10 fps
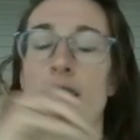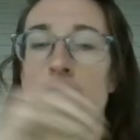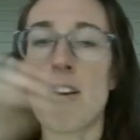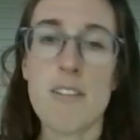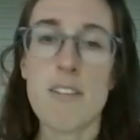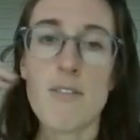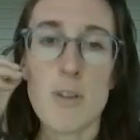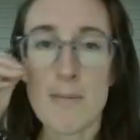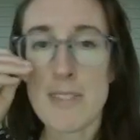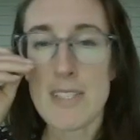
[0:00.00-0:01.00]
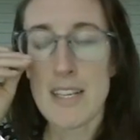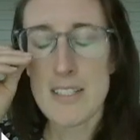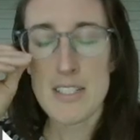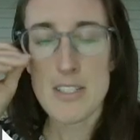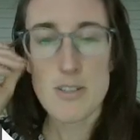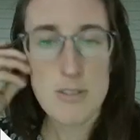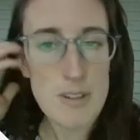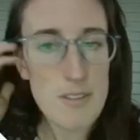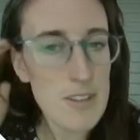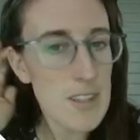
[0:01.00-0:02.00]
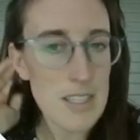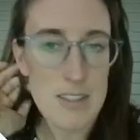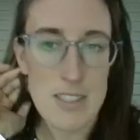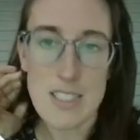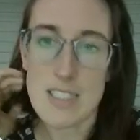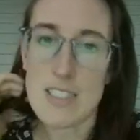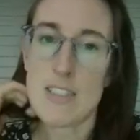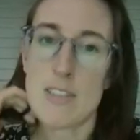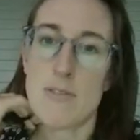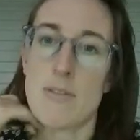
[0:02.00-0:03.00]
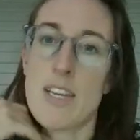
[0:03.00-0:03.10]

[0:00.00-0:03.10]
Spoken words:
Are all the forms there? Did you do everything you needed to do?